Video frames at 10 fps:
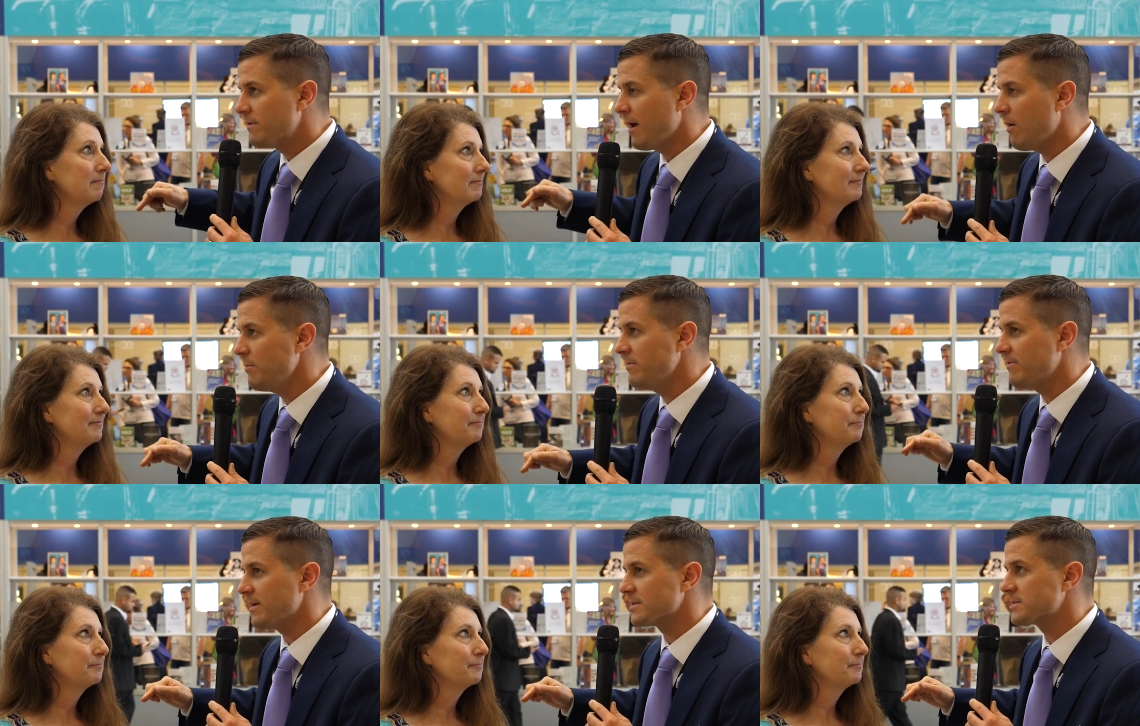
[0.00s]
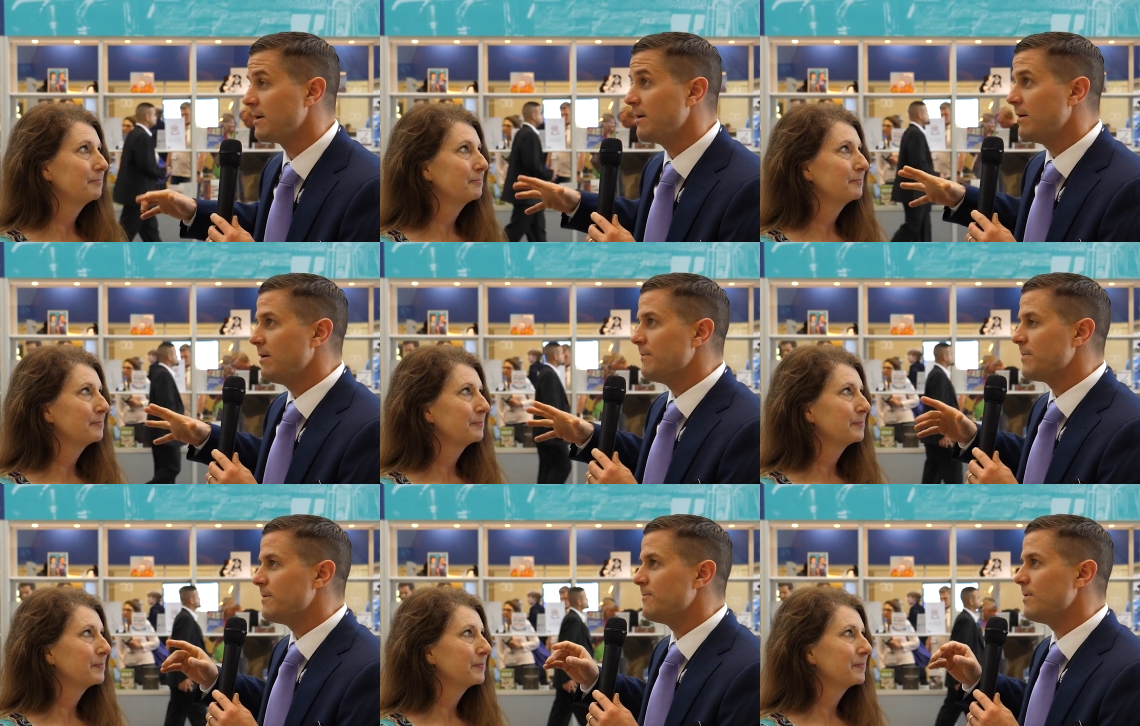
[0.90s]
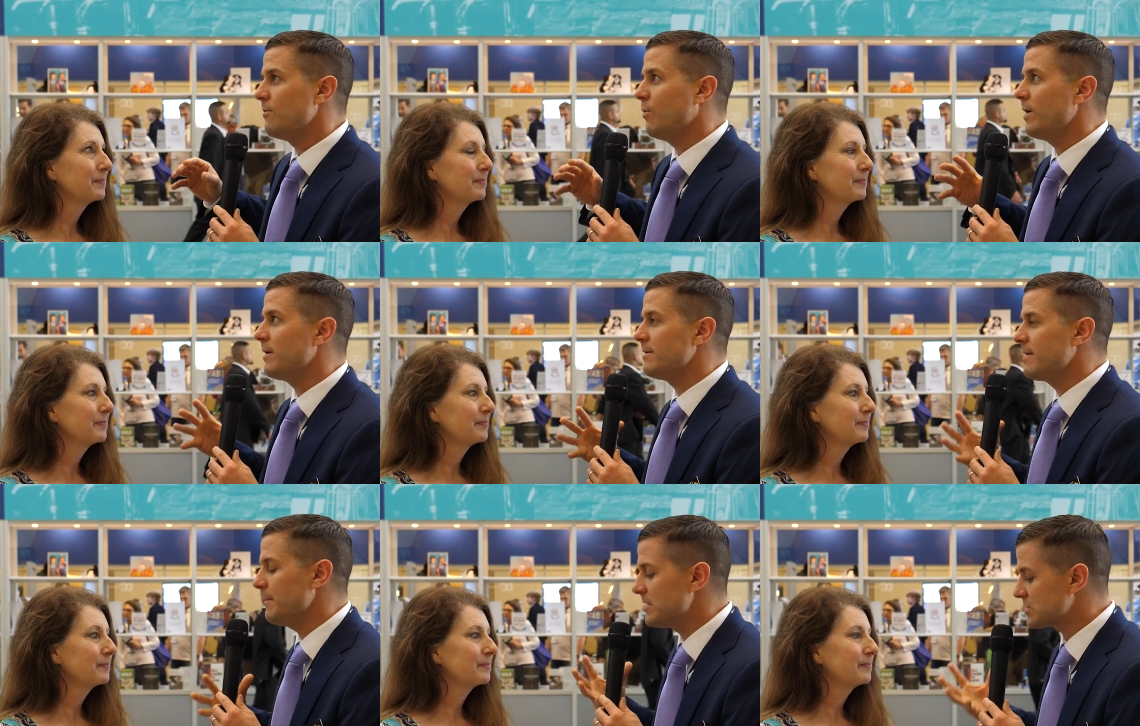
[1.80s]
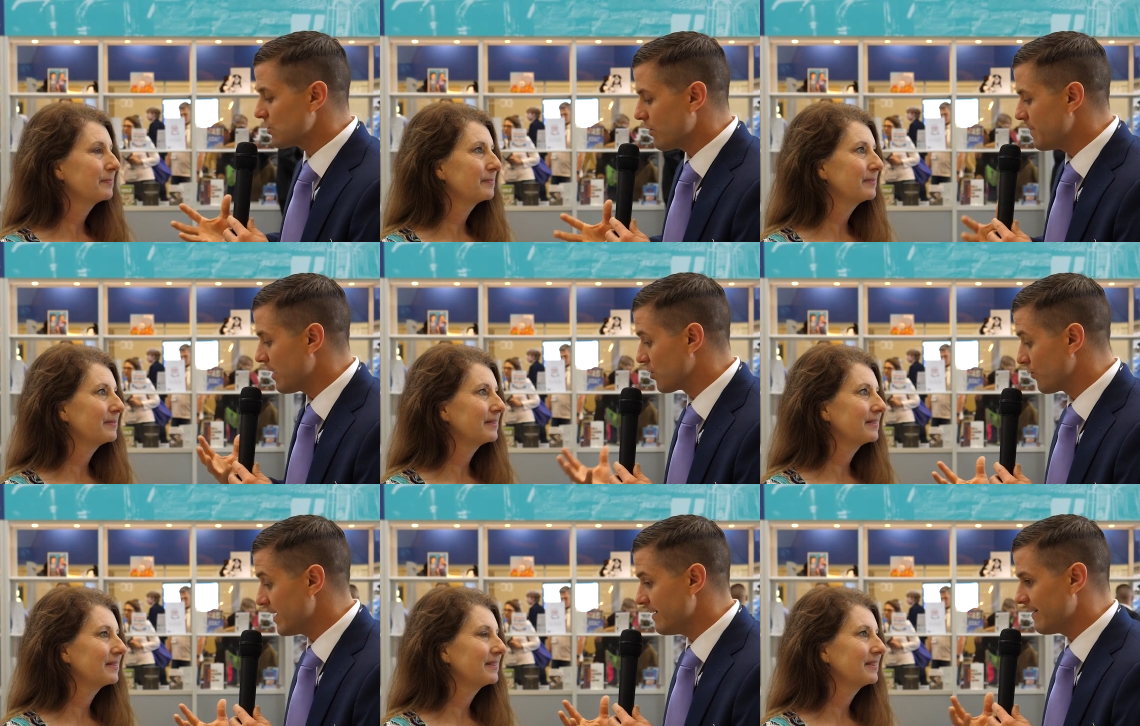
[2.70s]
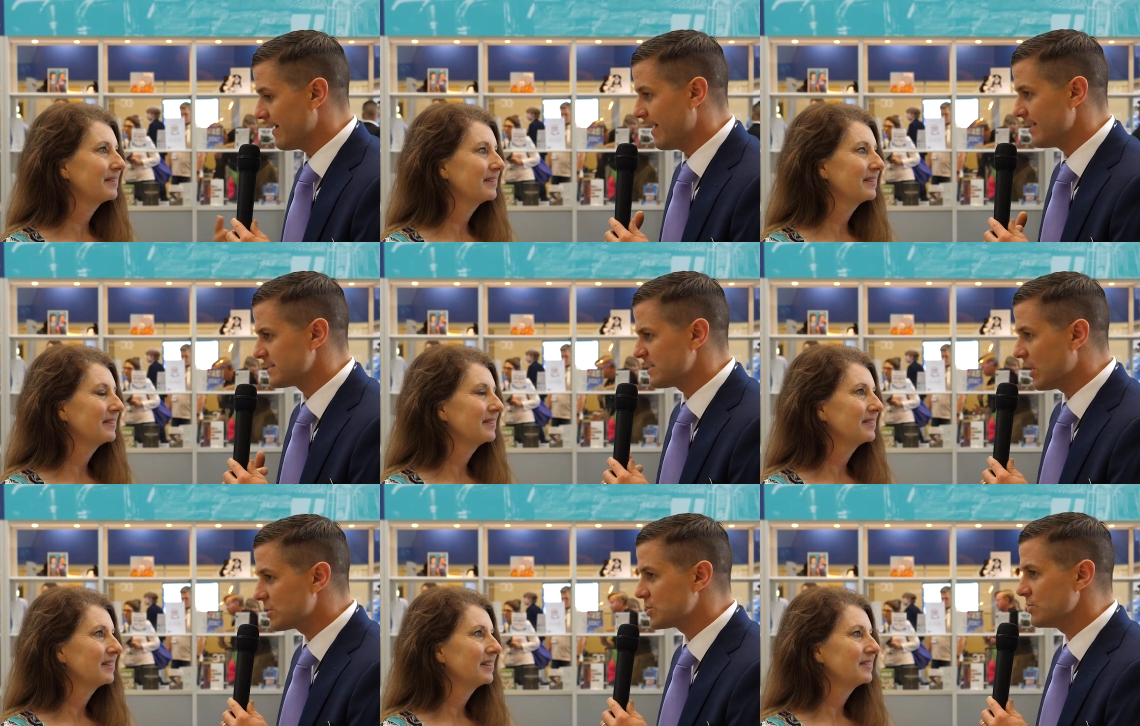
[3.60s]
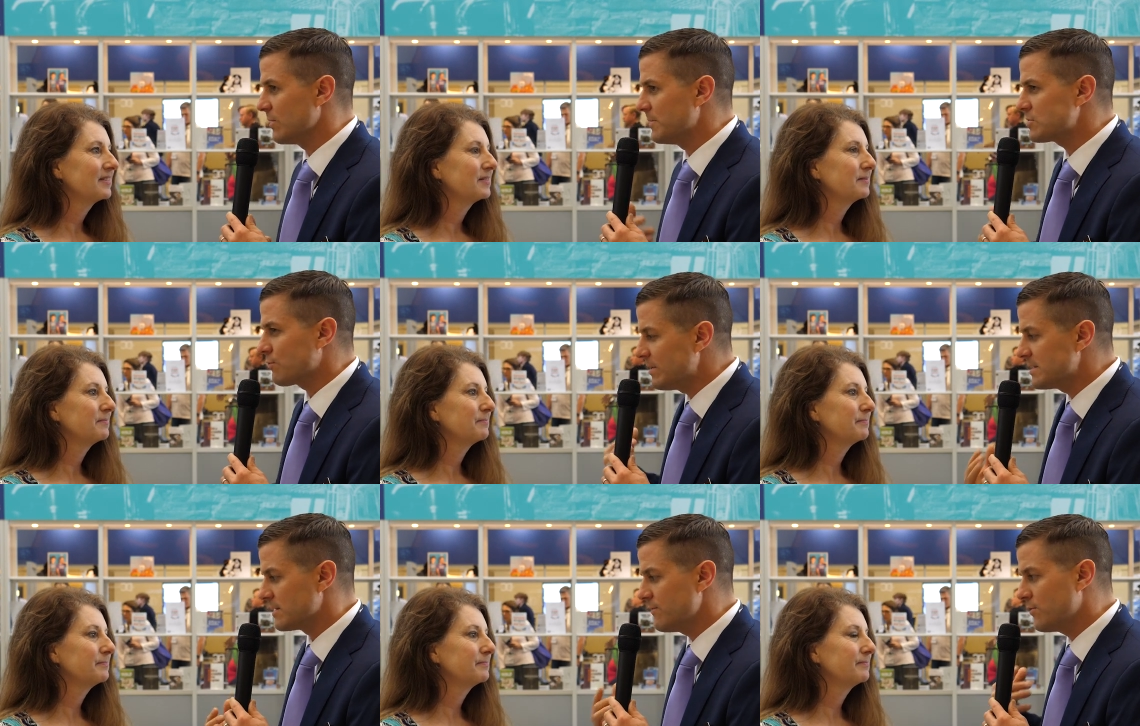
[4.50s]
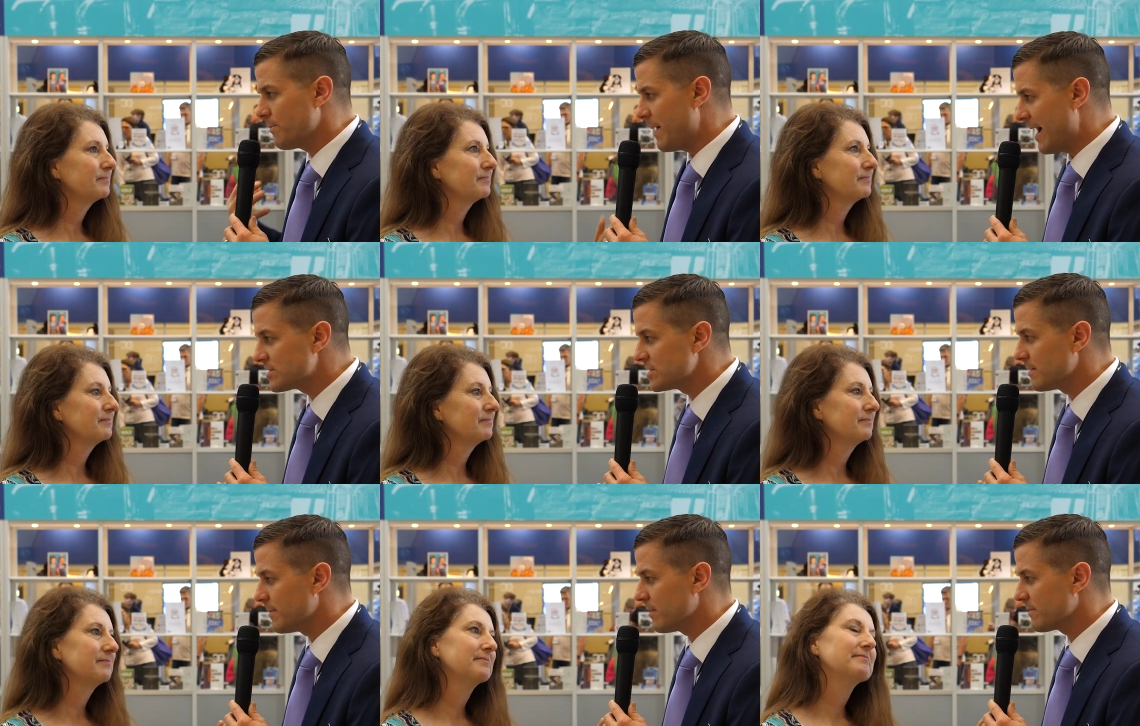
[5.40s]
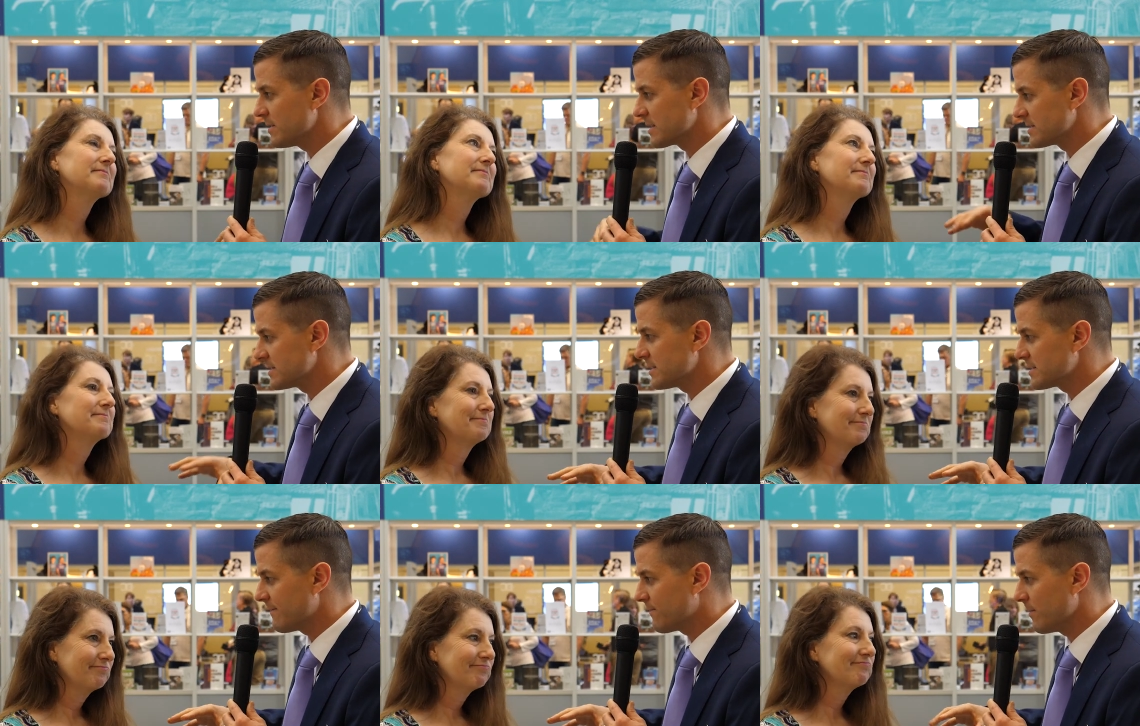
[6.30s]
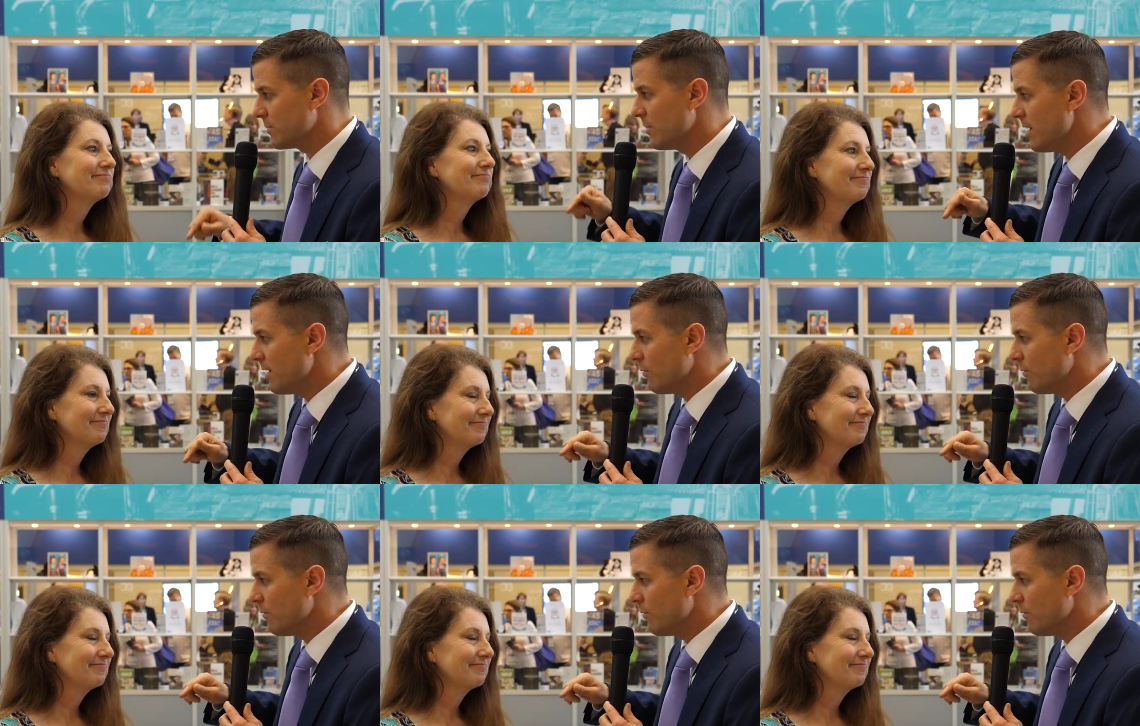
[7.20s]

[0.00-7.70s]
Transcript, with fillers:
Speaker 1: Tell me this what? Tell me a story about green that has touched you. I mean, there's a reason you are passionate about this. I sense that from you.